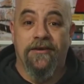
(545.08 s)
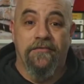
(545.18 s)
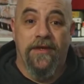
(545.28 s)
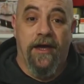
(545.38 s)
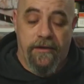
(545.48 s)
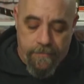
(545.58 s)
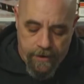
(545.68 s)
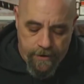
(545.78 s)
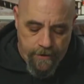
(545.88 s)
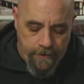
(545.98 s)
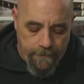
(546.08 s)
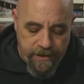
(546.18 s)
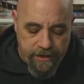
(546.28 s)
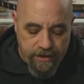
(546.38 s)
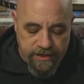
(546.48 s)
of name
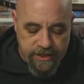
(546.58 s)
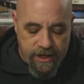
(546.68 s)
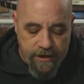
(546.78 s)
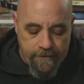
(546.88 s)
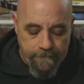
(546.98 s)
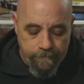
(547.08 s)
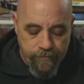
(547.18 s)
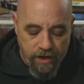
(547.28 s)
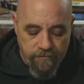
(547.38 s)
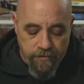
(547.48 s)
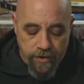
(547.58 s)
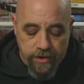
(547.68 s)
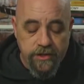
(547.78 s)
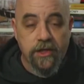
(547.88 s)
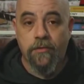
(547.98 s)
because
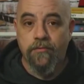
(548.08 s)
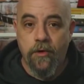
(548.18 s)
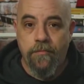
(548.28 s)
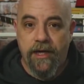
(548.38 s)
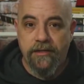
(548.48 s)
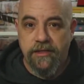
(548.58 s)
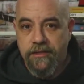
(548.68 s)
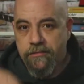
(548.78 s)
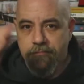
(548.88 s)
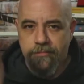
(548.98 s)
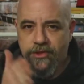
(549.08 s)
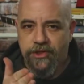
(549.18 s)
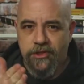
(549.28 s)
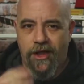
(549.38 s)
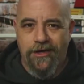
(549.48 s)
Veronica's roommate
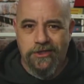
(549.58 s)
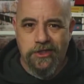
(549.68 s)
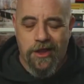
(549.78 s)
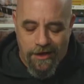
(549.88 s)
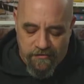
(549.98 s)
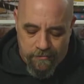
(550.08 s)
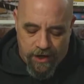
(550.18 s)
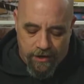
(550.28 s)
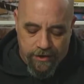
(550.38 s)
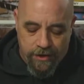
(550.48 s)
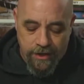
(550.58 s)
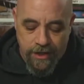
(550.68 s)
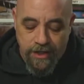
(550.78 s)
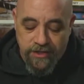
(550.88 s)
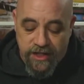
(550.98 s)
slash life partner,
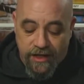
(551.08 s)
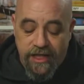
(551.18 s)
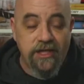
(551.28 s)
Danny